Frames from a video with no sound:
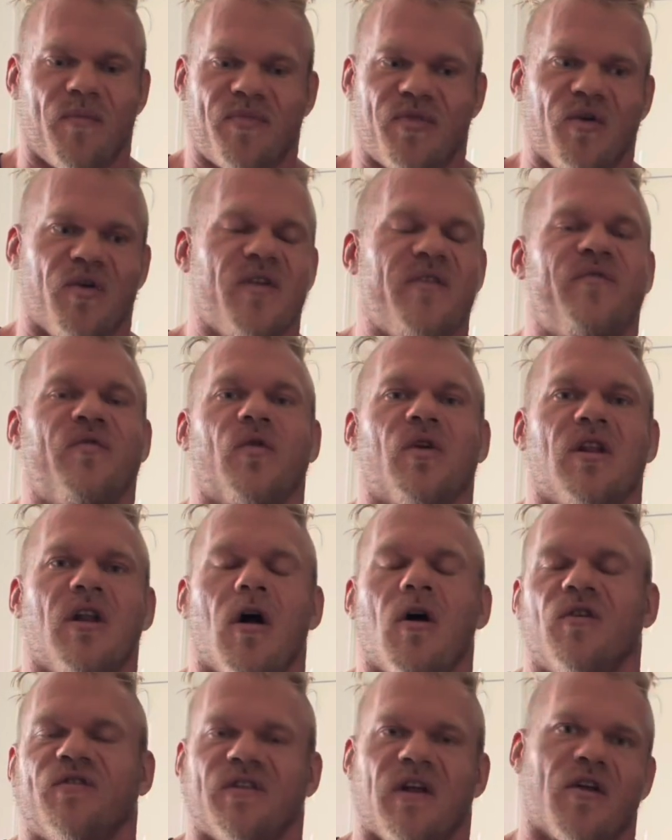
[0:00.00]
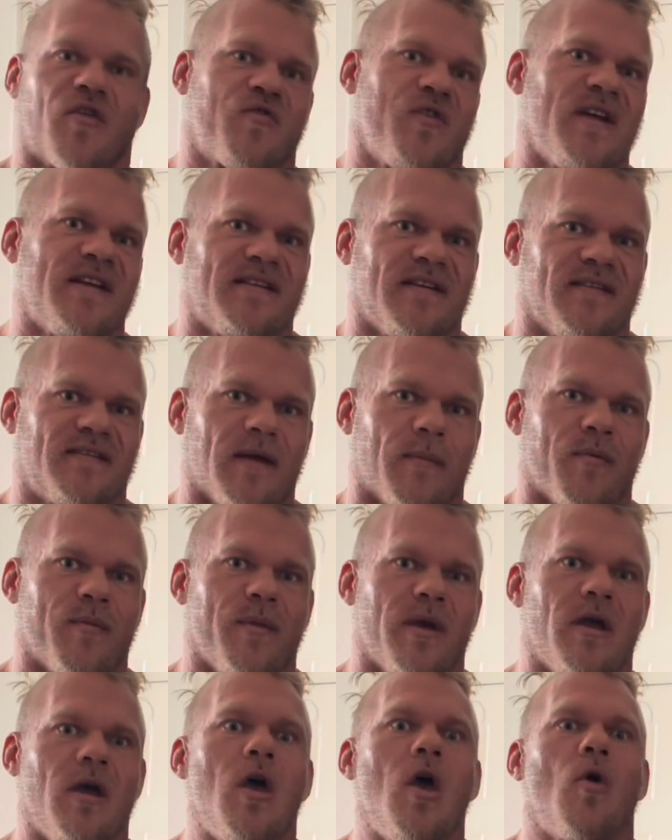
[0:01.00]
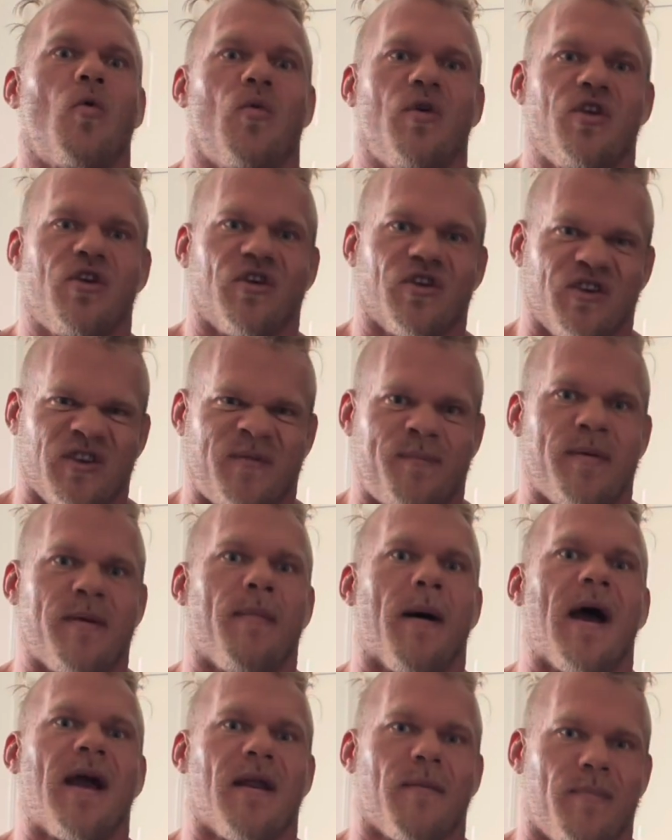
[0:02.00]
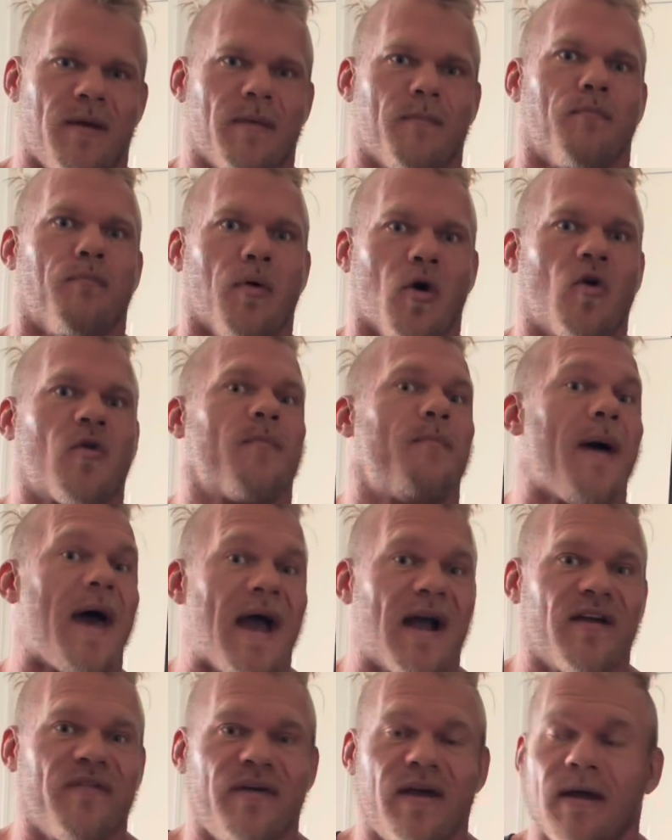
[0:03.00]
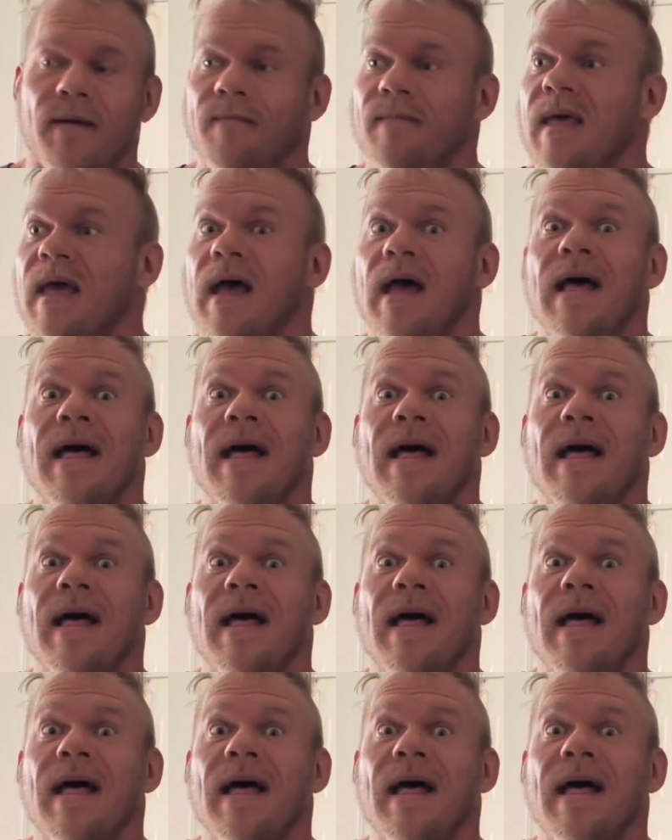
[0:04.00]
$40 on a creatine supplement when you could just be buying a big bulk bag of it?